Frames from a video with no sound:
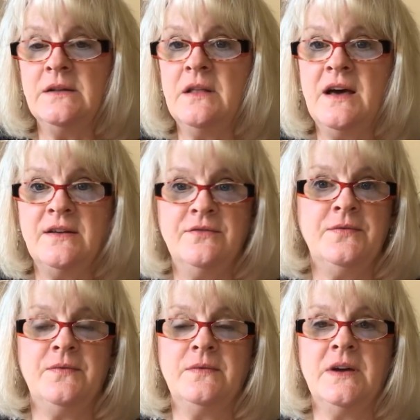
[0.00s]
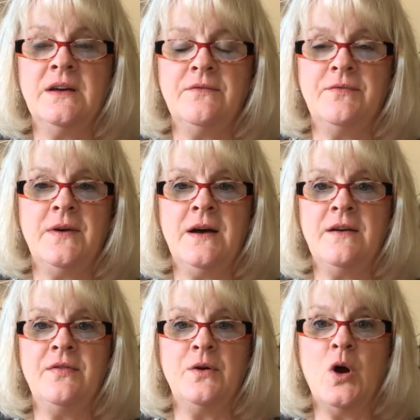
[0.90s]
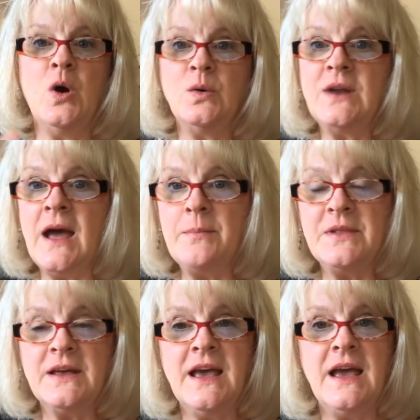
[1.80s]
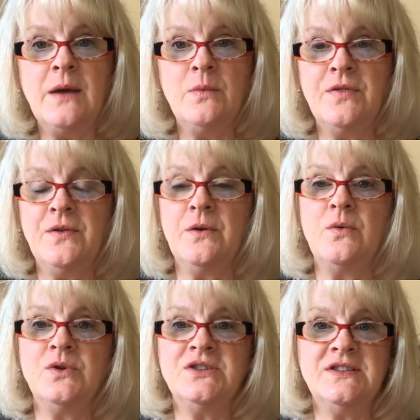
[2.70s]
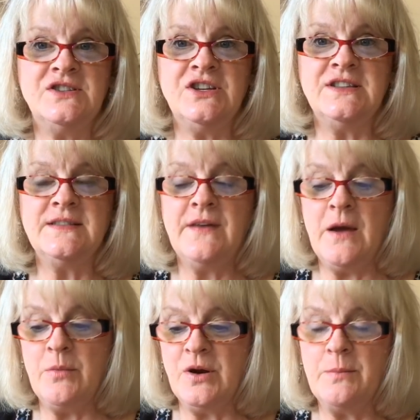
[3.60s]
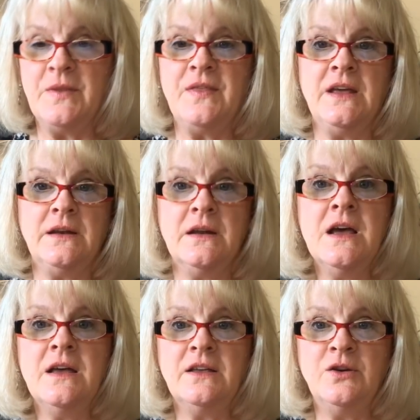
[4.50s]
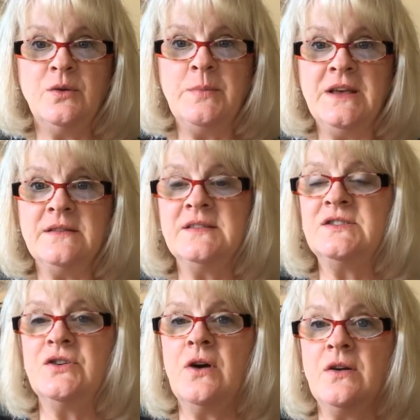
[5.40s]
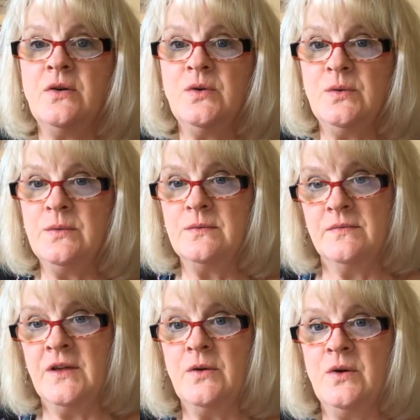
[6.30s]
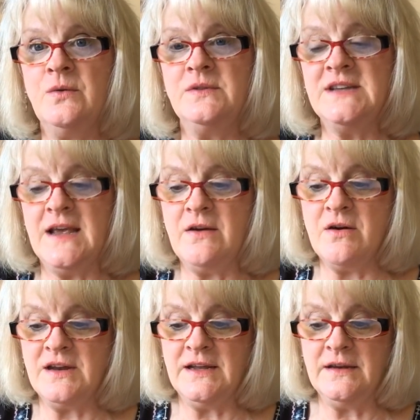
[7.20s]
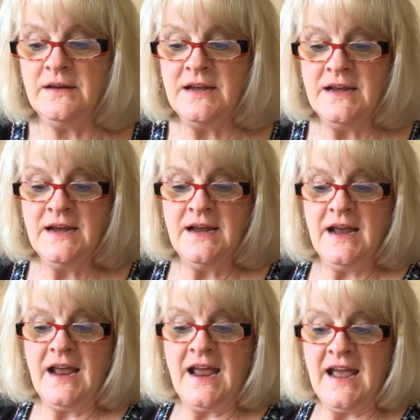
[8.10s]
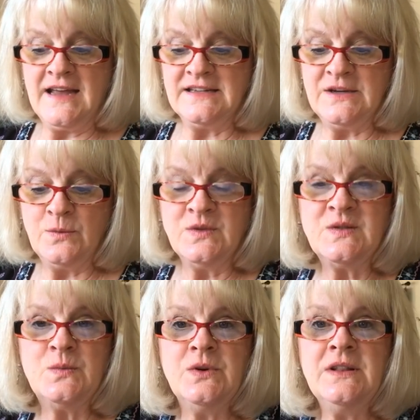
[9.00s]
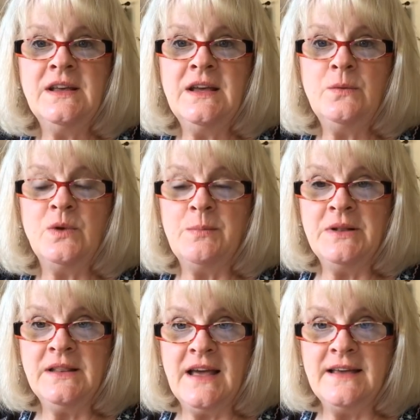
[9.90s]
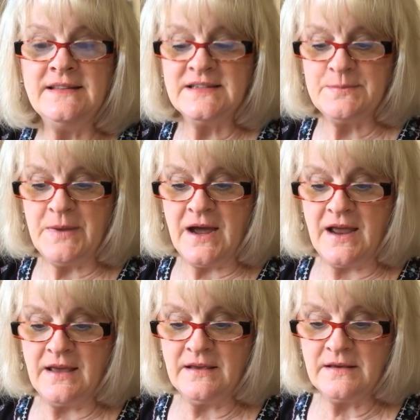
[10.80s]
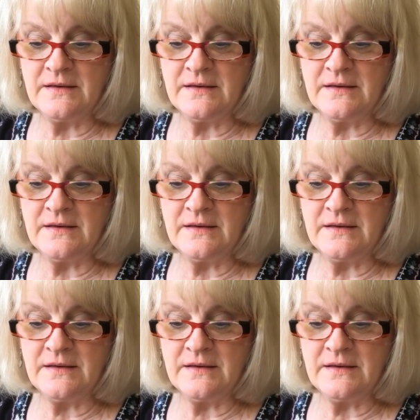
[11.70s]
a lot of their own applique with their gorgeous chintz fabric, but then Europeans took on their own take on it. And it was really replaced by